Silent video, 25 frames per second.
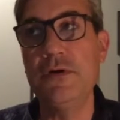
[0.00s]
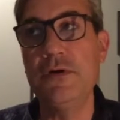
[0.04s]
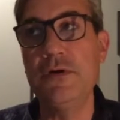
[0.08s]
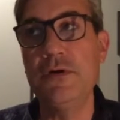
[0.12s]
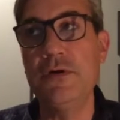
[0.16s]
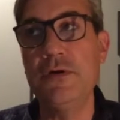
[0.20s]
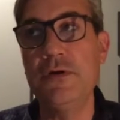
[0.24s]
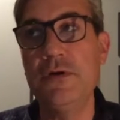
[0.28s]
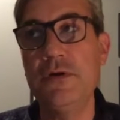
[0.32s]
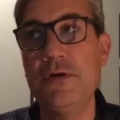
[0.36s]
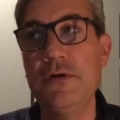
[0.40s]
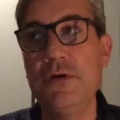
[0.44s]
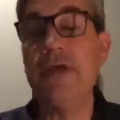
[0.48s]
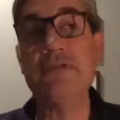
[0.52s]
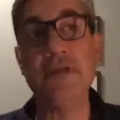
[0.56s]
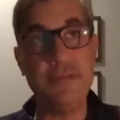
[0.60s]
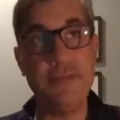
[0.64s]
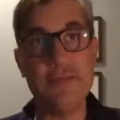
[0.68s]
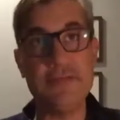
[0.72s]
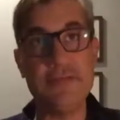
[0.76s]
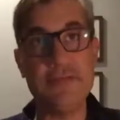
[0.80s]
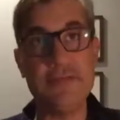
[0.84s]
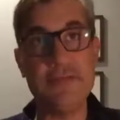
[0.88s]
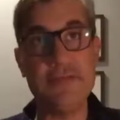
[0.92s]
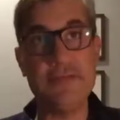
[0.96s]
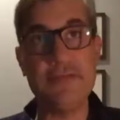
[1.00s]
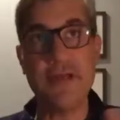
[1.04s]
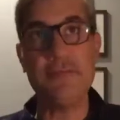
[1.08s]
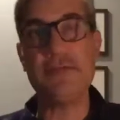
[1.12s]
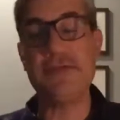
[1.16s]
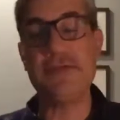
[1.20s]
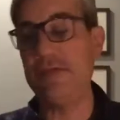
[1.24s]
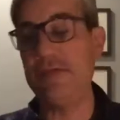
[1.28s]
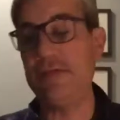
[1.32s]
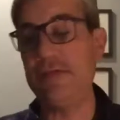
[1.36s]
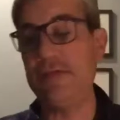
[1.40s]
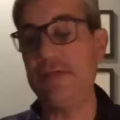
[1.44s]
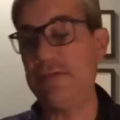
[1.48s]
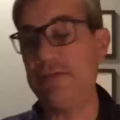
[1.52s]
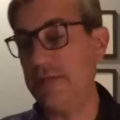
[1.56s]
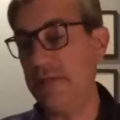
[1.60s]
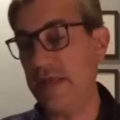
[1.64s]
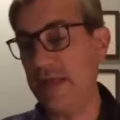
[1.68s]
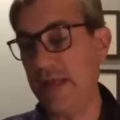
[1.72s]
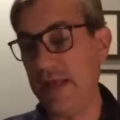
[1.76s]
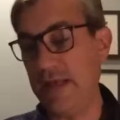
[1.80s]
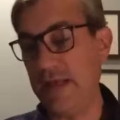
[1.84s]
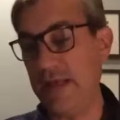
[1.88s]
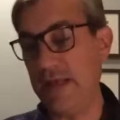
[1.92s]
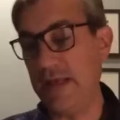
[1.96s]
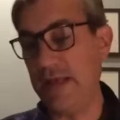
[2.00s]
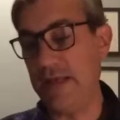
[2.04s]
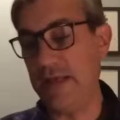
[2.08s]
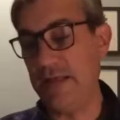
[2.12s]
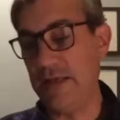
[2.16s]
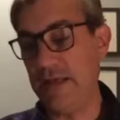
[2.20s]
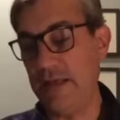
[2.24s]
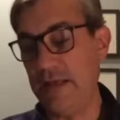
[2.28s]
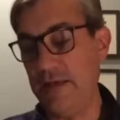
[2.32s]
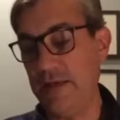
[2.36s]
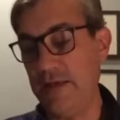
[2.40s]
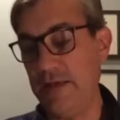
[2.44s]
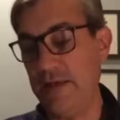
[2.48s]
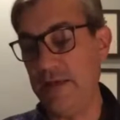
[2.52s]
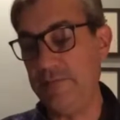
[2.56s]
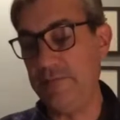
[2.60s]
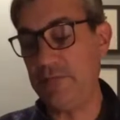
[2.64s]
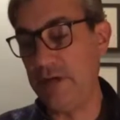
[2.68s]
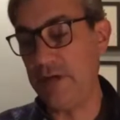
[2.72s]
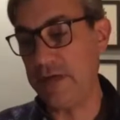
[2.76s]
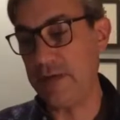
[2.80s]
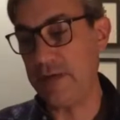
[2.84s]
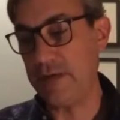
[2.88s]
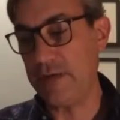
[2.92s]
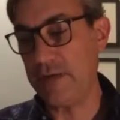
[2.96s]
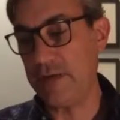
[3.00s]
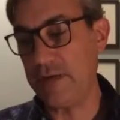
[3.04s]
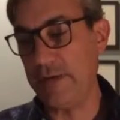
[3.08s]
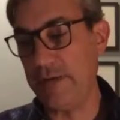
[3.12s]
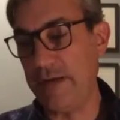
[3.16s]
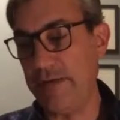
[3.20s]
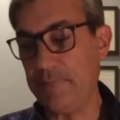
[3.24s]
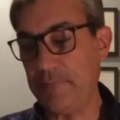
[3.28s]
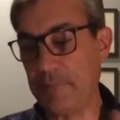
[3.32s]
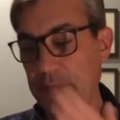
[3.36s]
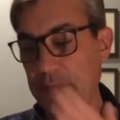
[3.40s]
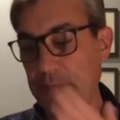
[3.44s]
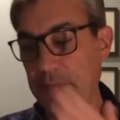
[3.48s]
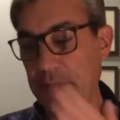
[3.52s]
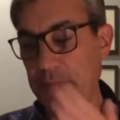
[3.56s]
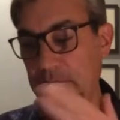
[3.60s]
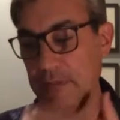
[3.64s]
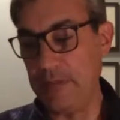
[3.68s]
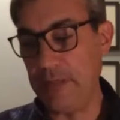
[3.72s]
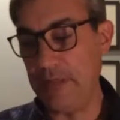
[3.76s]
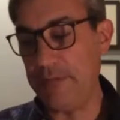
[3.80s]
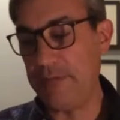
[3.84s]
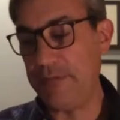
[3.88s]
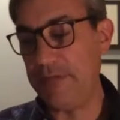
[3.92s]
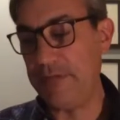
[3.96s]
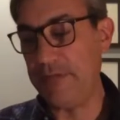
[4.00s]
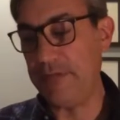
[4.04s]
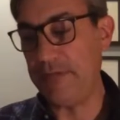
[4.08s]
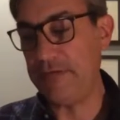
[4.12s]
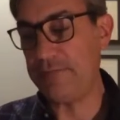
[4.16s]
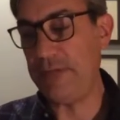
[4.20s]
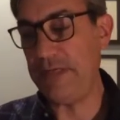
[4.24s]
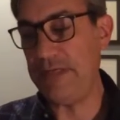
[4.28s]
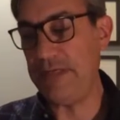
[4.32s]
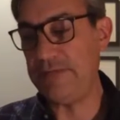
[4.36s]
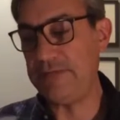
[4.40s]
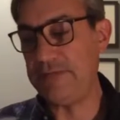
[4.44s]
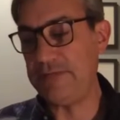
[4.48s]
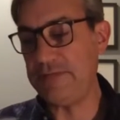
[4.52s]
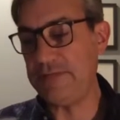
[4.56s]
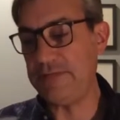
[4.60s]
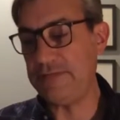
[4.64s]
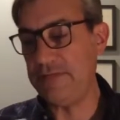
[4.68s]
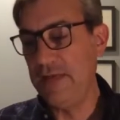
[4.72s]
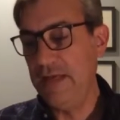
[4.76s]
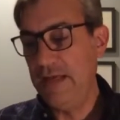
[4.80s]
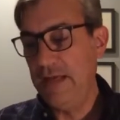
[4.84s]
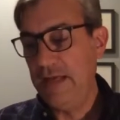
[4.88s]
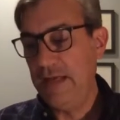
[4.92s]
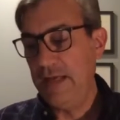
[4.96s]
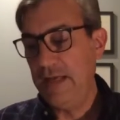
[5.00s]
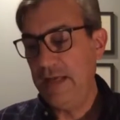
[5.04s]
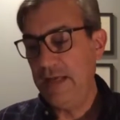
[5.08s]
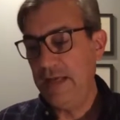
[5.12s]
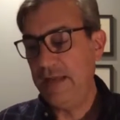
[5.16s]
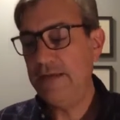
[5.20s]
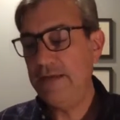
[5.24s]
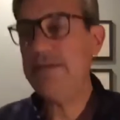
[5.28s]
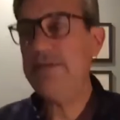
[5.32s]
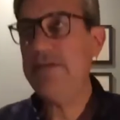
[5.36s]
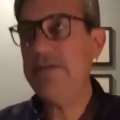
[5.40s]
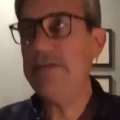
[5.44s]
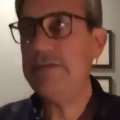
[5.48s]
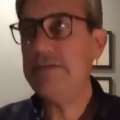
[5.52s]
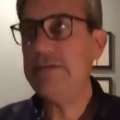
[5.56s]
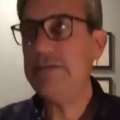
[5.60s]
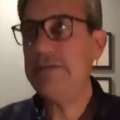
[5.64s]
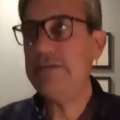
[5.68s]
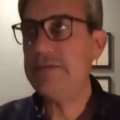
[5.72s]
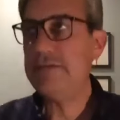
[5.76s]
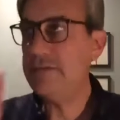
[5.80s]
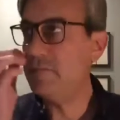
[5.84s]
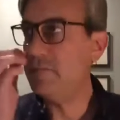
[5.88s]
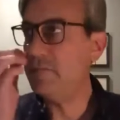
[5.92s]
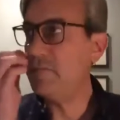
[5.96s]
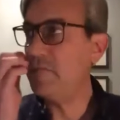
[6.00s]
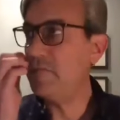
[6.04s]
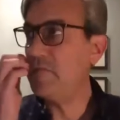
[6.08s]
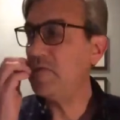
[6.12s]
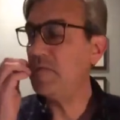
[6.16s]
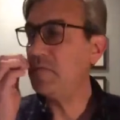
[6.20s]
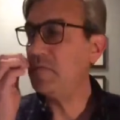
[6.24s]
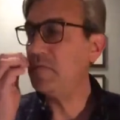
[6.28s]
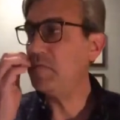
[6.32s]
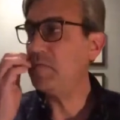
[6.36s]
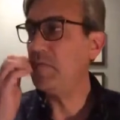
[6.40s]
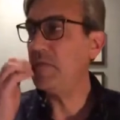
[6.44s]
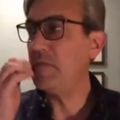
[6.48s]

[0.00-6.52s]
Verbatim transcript: Um, but we also had this conversation that I um, talk about um, in this piece. And it just,